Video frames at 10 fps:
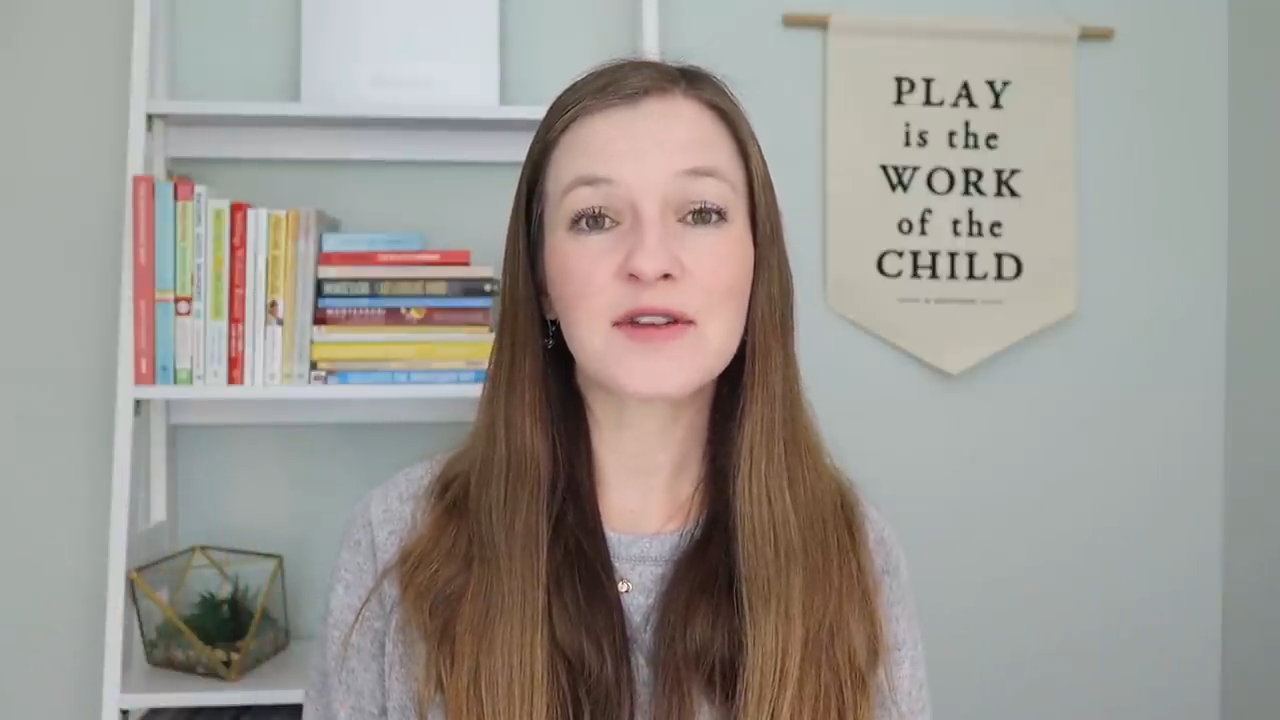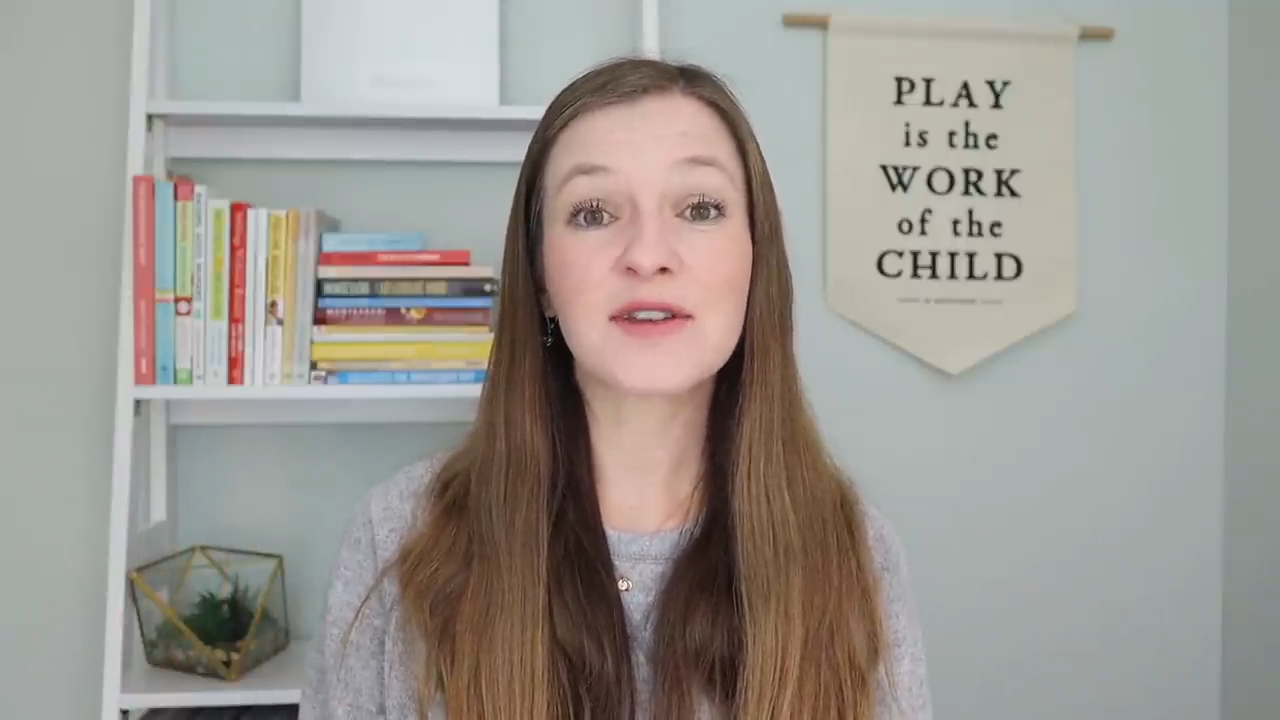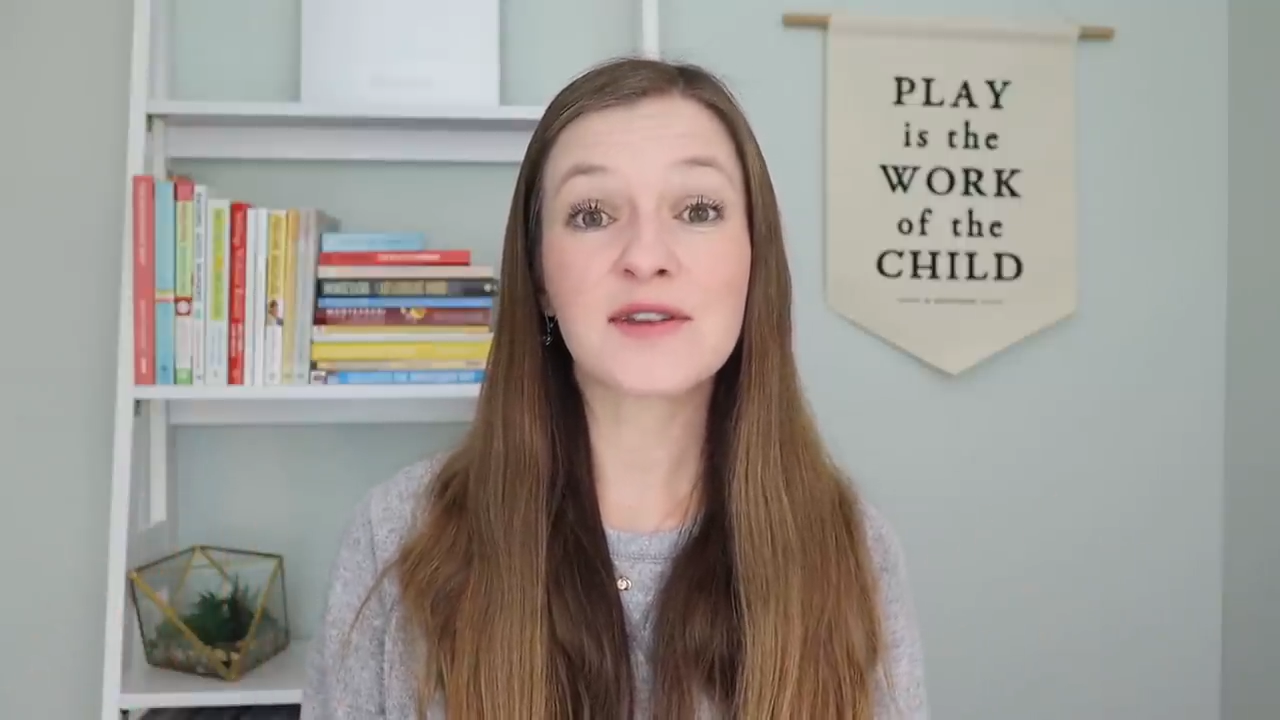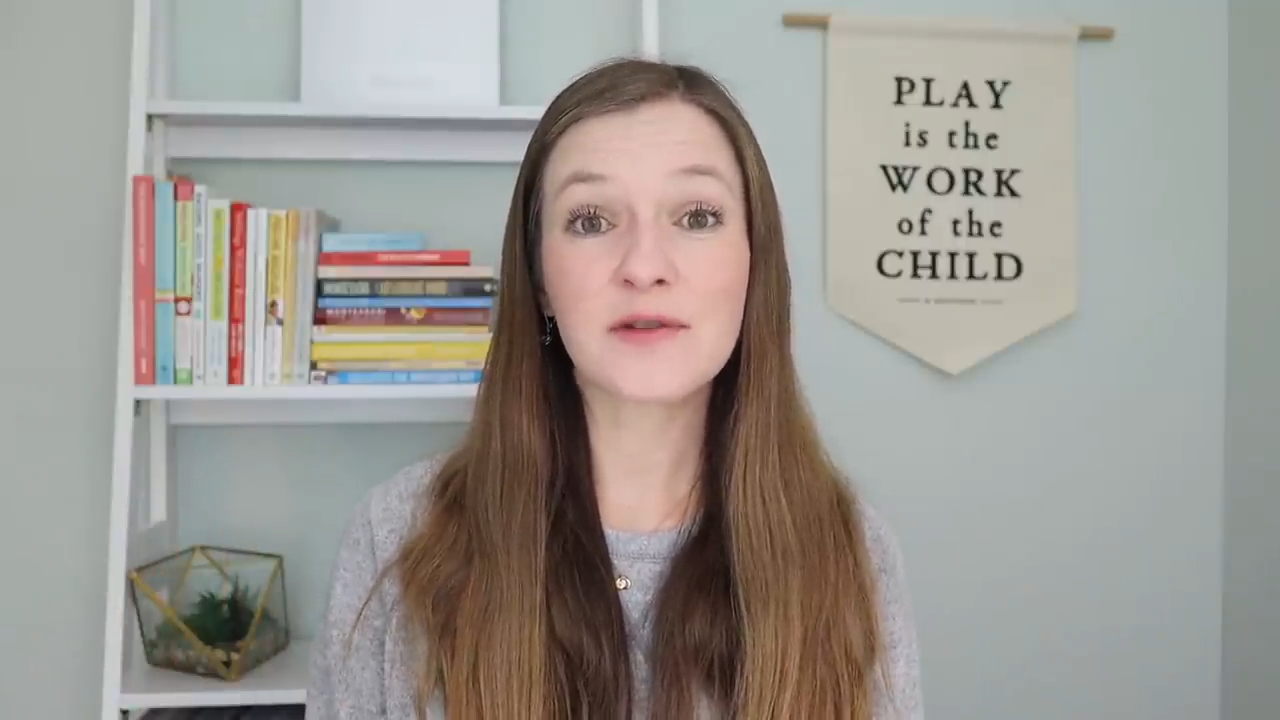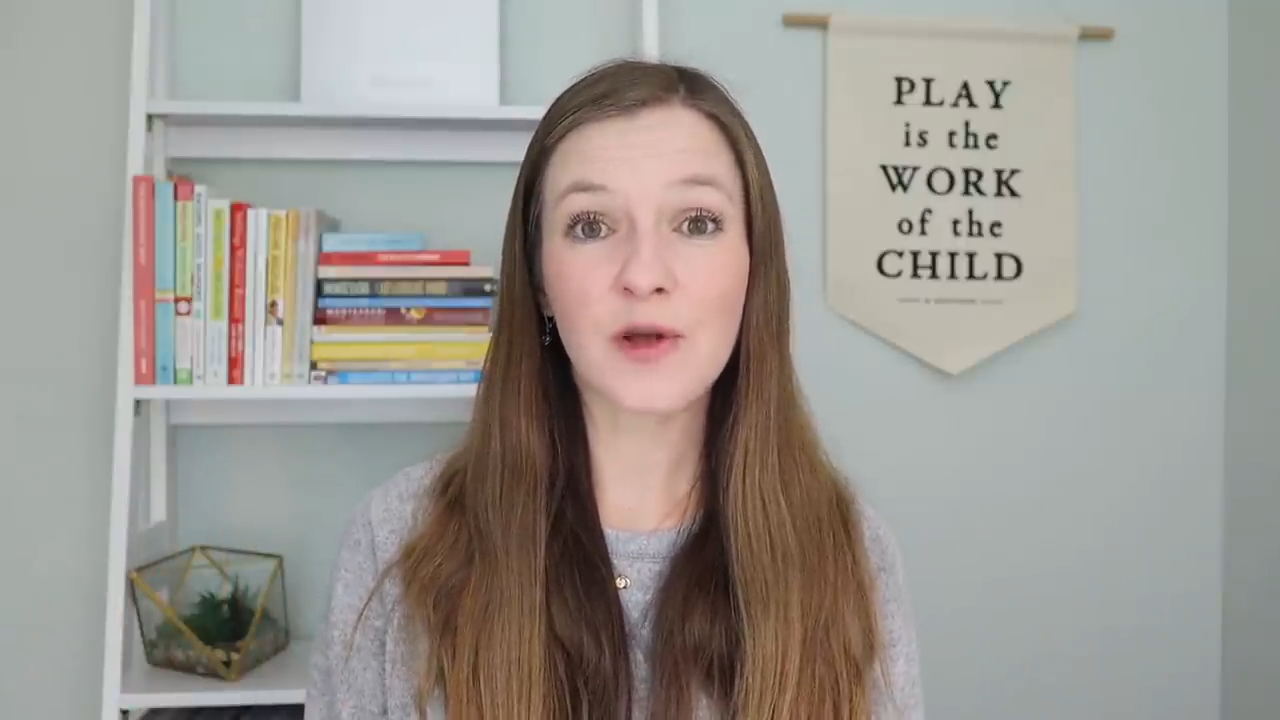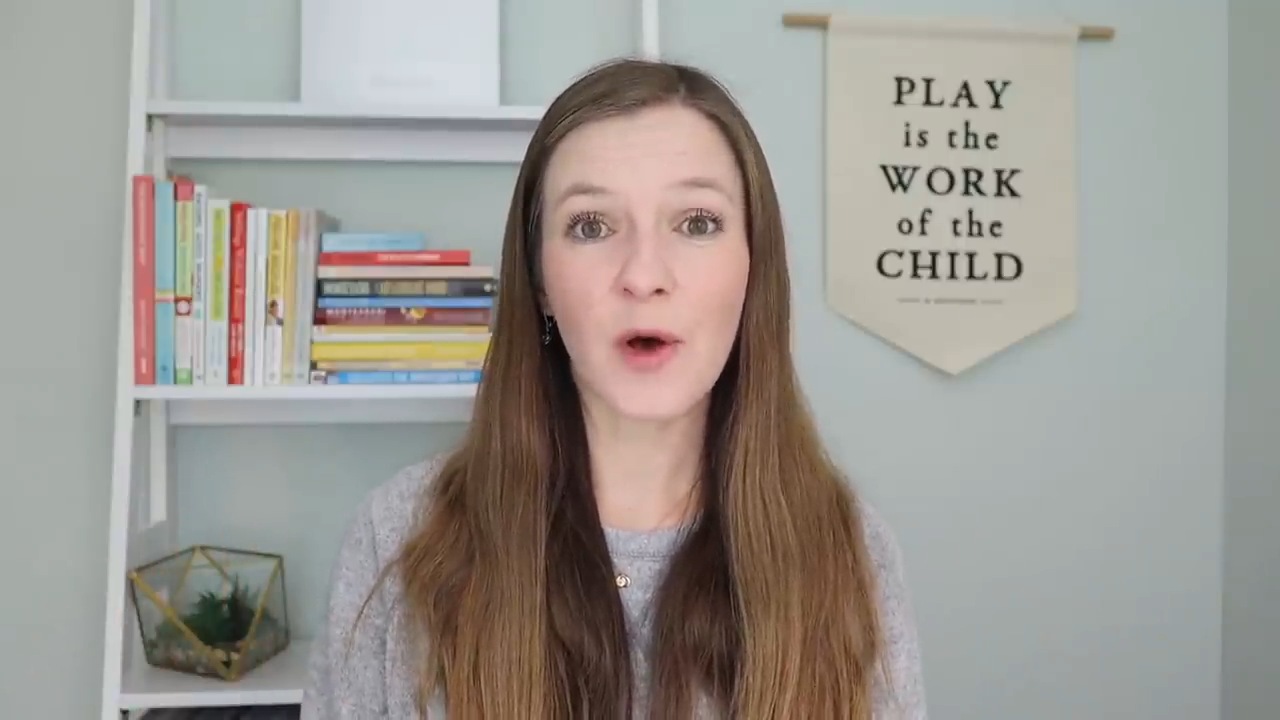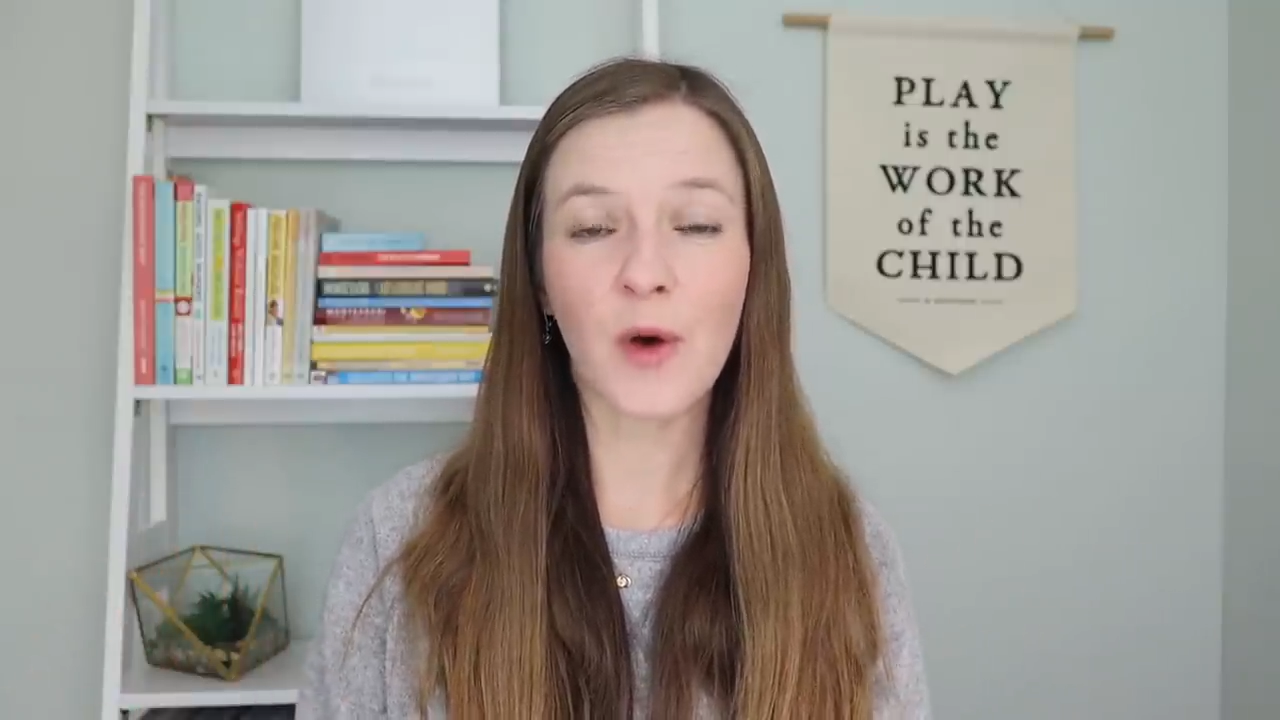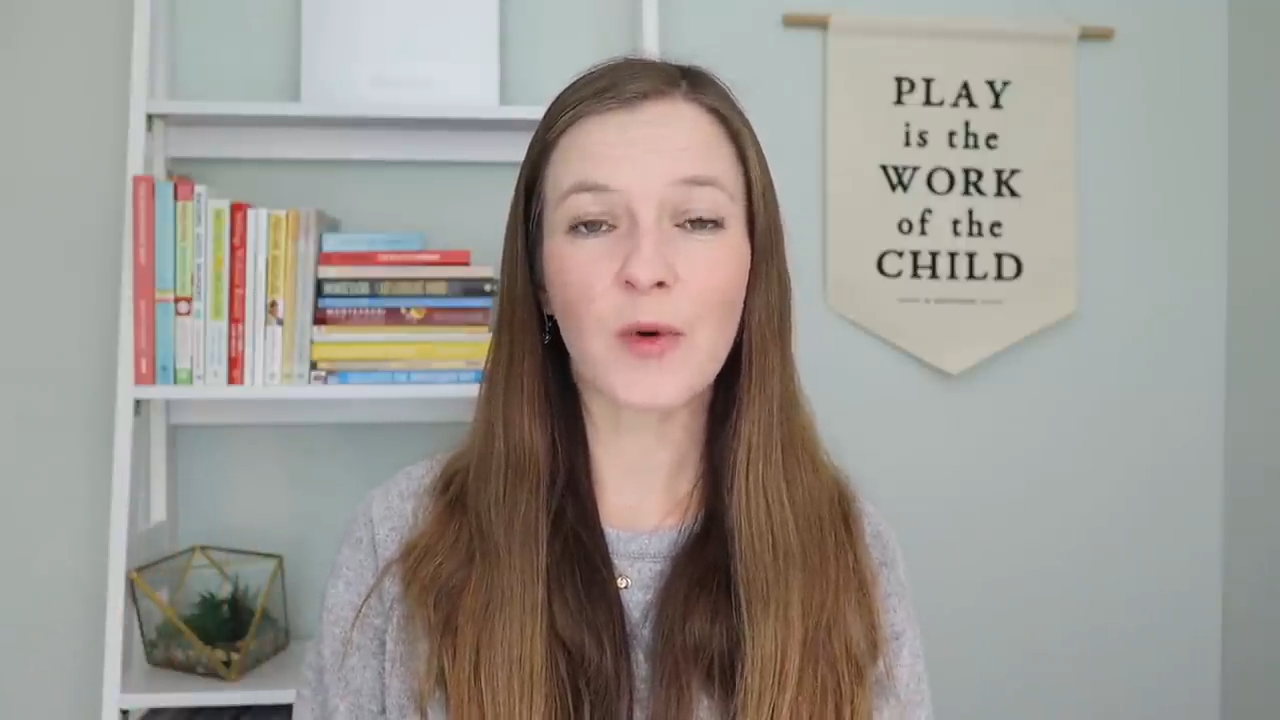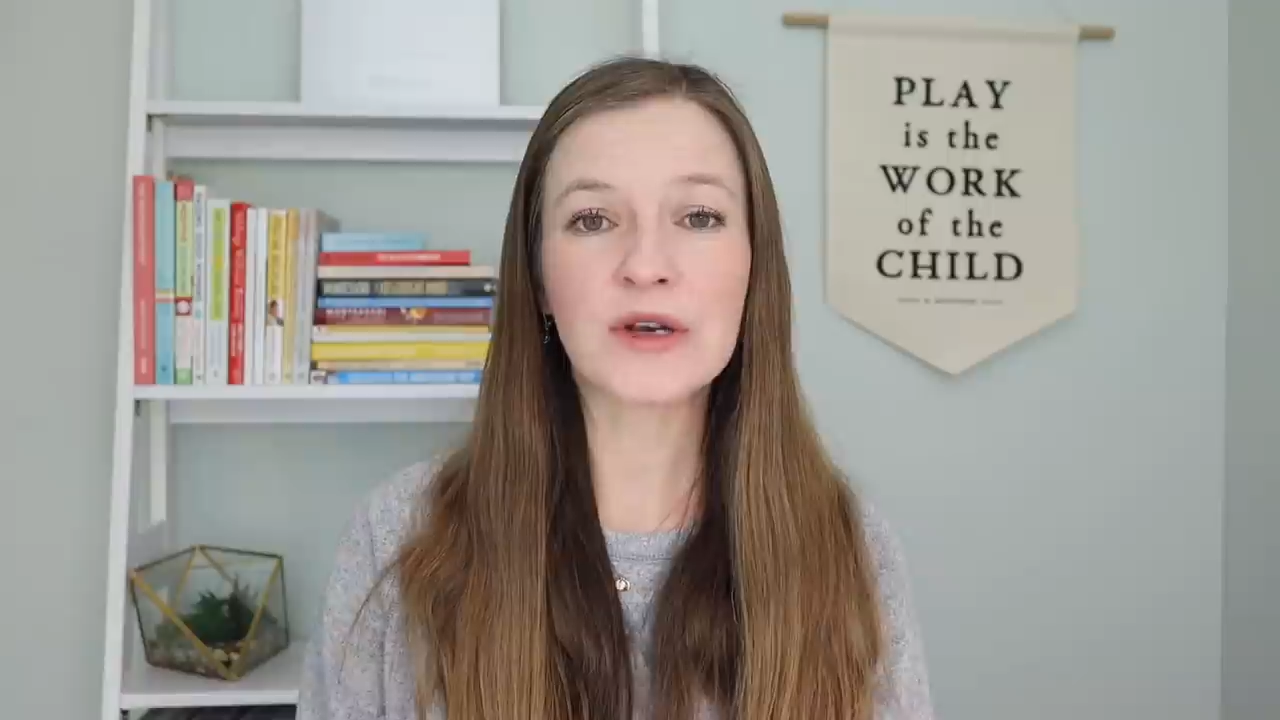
to slow